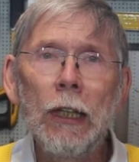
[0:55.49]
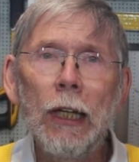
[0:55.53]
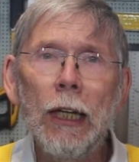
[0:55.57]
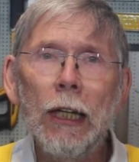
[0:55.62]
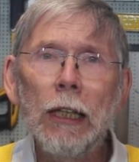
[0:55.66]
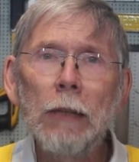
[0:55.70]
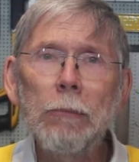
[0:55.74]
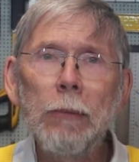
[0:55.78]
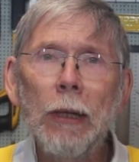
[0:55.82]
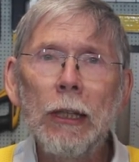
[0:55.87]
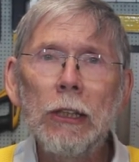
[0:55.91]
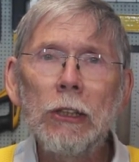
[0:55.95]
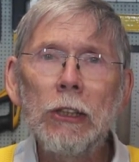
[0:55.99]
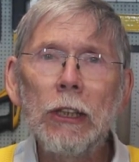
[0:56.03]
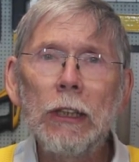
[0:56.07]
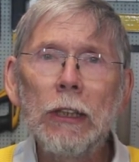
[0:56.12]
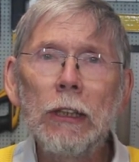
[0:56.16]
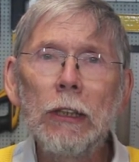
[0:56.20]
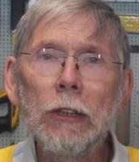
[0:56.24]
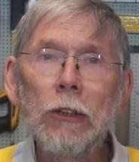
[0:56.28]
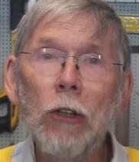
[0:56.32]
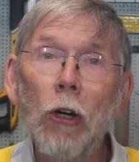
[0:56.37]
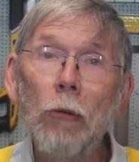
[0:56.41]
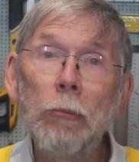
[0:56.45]
held by a
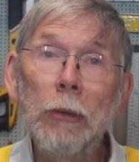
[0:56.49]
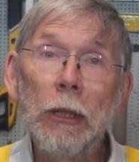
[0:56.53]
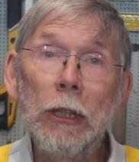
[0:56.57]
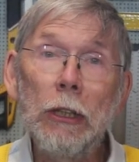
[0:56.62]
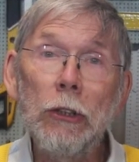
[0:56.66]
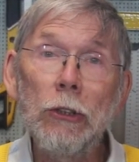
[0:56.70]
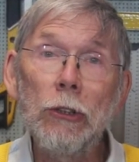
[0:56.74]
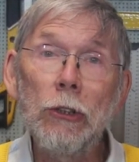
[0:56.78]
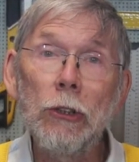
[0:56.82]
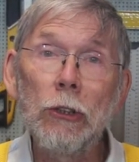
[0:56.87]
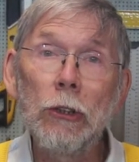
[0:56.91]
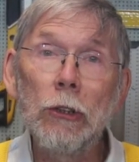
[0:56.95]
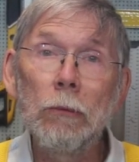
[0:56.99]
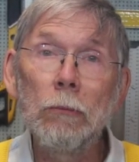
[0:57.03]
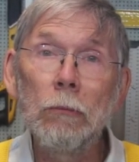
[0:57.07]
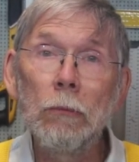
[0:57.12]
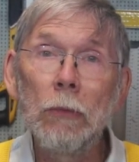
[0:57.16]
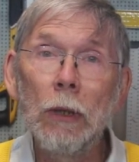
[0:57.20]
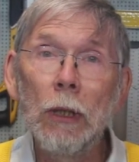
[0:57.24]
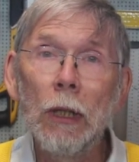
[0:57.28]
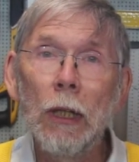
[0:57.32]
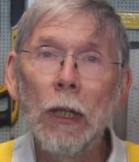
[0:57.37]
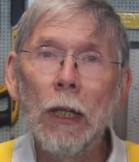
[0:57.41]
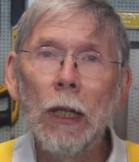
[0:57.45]
single knob each.
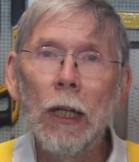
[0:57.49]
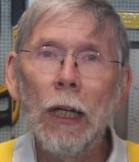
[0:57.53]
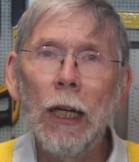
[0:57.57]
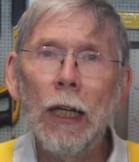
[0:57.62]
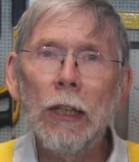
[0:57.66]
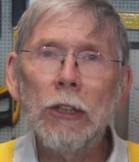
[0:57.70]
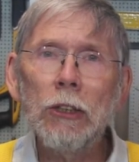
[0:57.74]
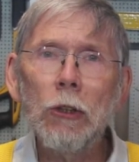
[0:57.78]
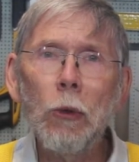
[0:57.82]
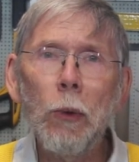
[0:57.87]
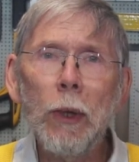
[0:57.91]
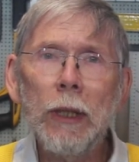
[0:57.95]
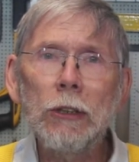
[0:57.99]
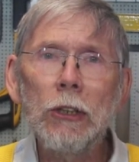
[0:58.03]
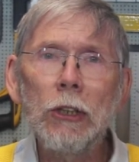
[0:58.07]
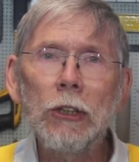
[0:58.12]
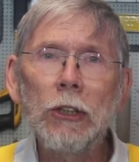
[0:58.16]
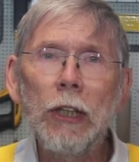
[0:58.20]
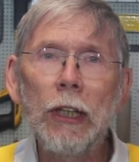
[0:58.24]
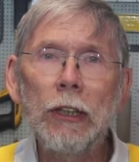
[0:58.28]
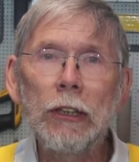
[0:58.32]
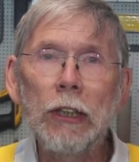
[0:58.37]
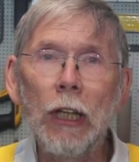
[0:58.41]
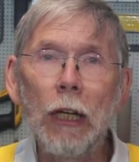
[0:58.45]
It's quick to
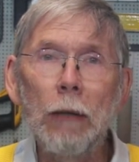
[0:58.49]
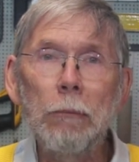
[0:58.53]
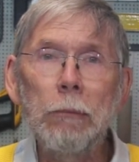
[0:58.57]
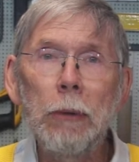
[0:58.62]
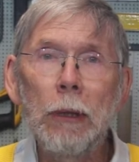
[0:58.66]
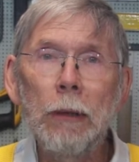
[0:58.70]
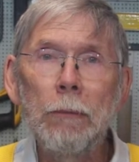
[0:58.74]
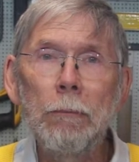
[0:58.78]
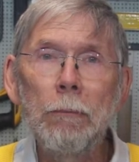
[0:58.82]
set up.